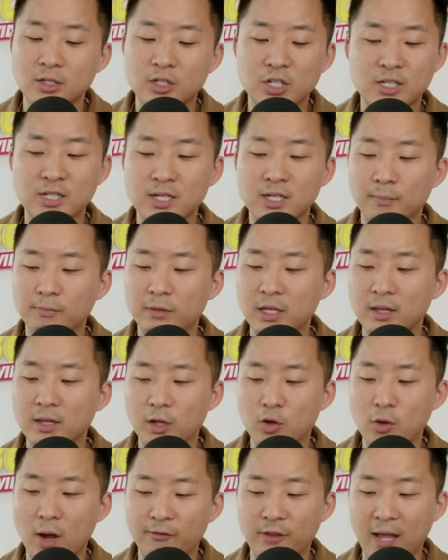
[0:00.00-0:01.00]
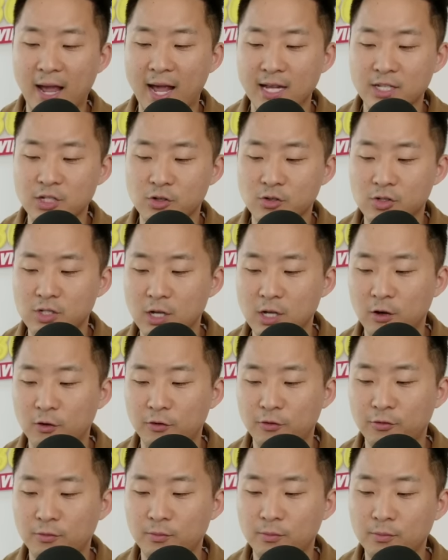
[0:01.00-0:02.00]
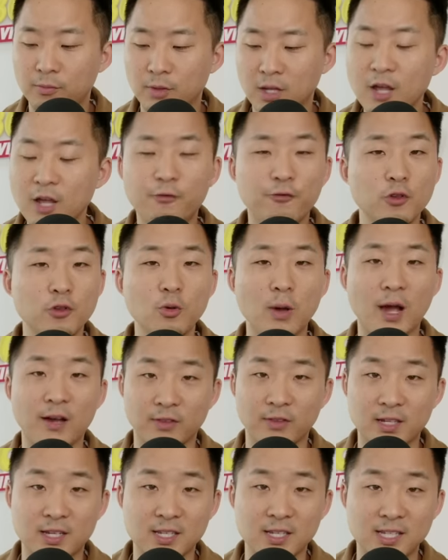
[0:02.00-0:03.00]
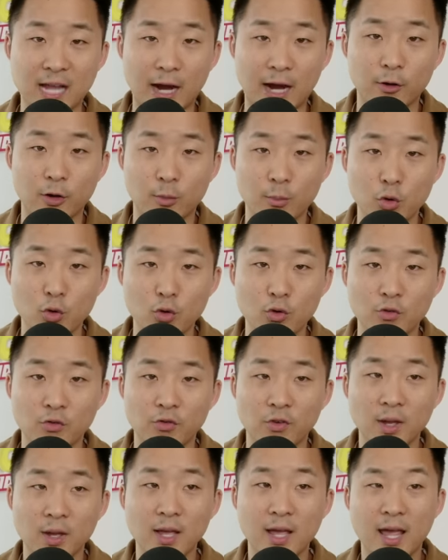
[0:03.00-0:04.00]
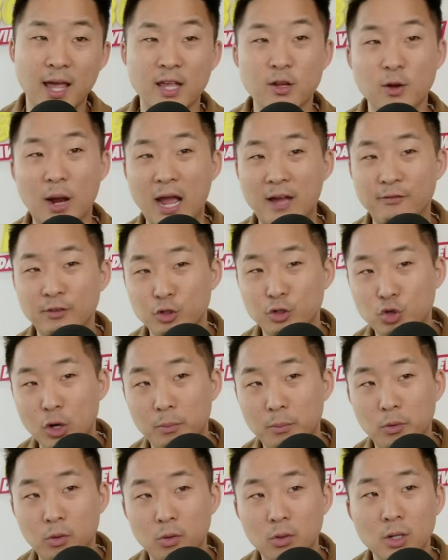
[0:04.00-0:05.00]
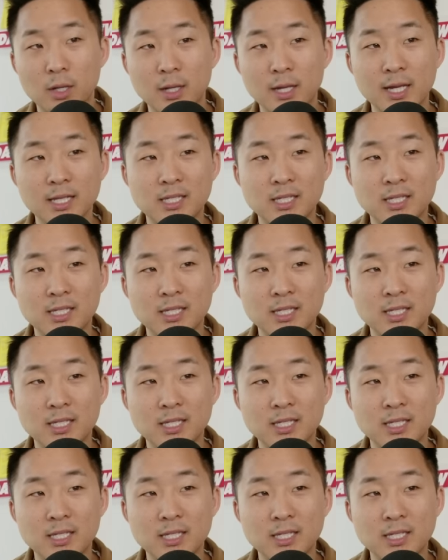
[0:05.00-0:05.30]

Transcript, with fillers: just something that you have to ask yourself if you have the desire to move and you're having trouble.